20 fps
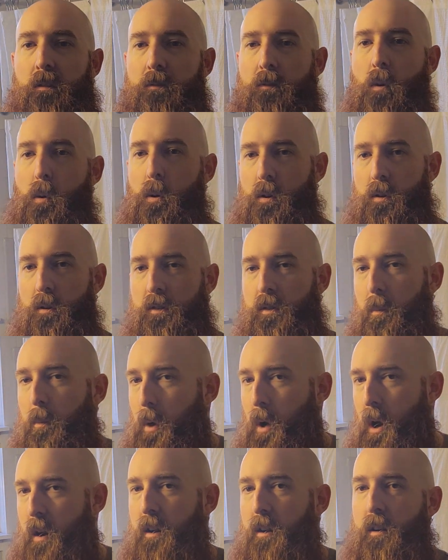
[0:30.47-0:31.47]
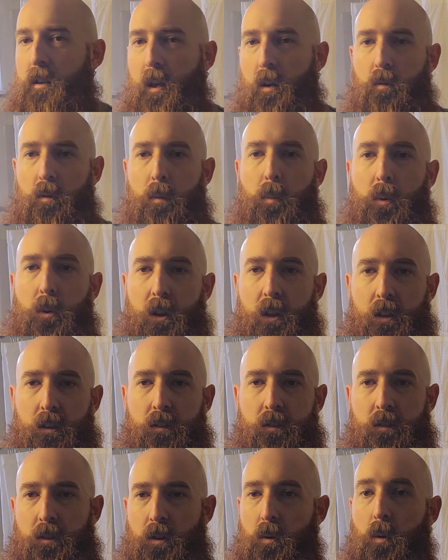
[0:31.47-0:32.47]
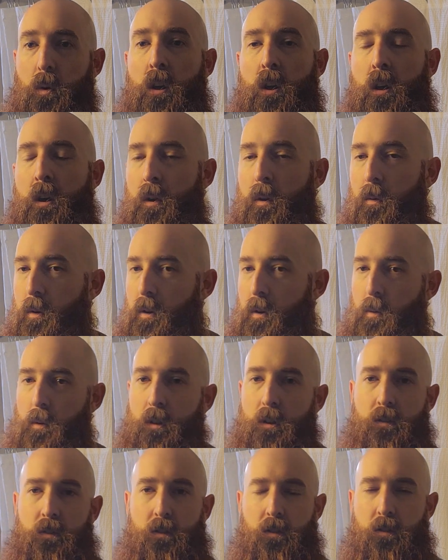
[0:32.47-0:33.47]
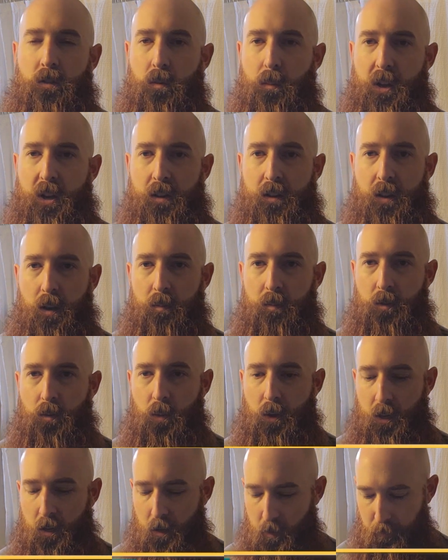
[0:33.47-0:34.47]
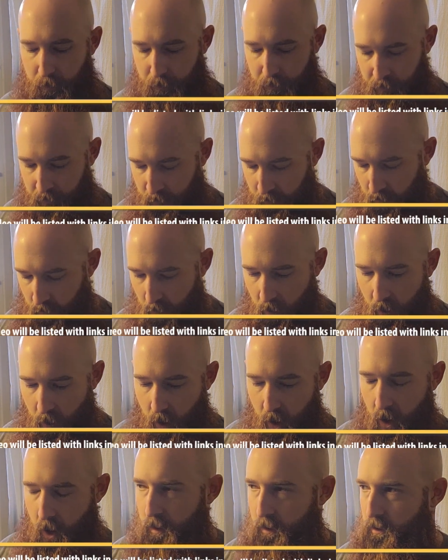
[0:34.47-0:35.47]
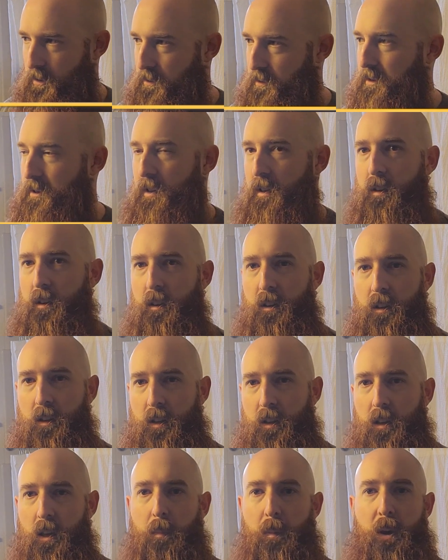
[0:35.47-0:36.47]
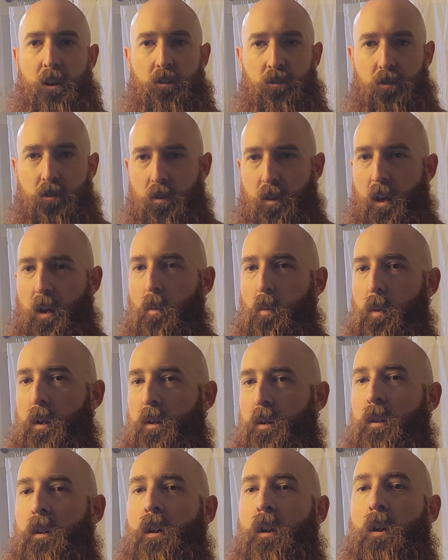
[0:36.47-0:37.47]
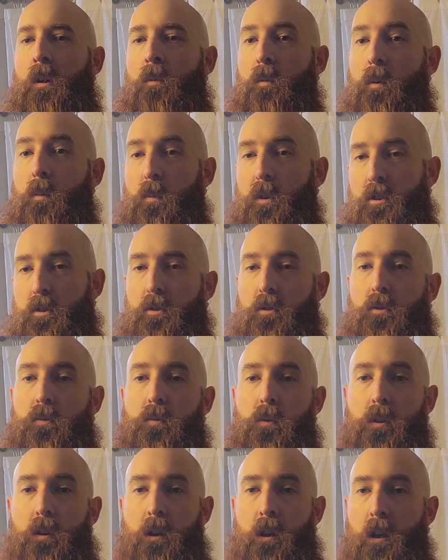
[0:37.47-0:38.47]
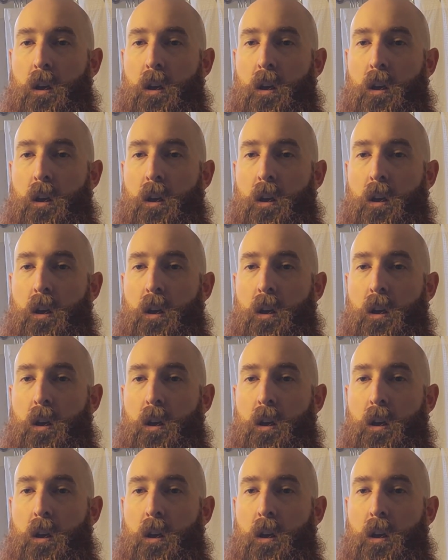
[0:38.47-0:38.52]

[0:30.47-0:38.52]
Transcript: of oils and product that we put in, so we don't want to use it too many times a week. Just to make sure that when we do,